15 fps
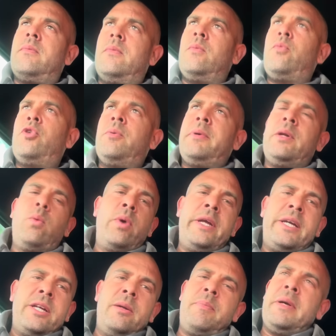would have been a
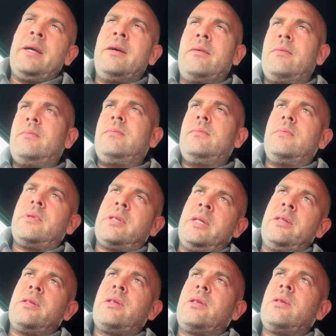week and a bit
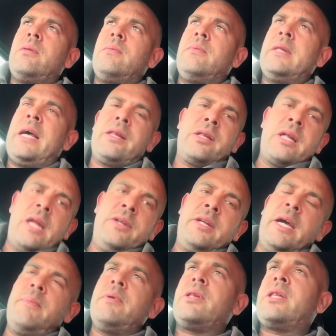since that
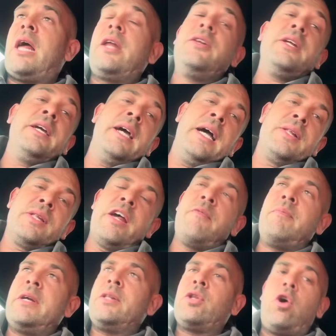Sunday, but Sunday I had to have
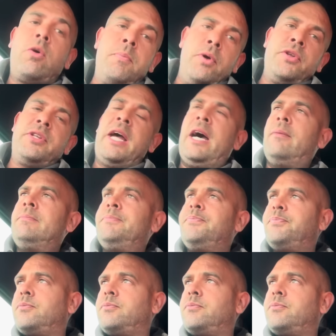my dog put down,